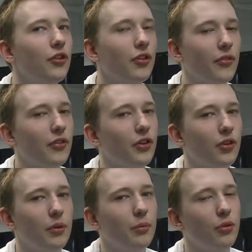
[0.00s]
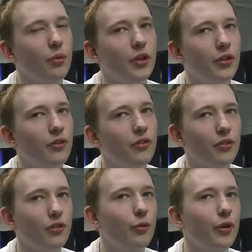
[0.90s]
So I think it'll be between
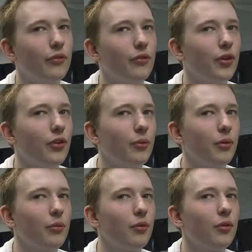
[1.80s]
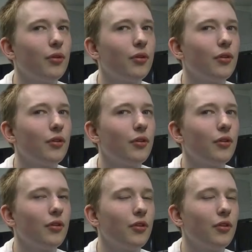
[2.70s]
12 and 30 maybe.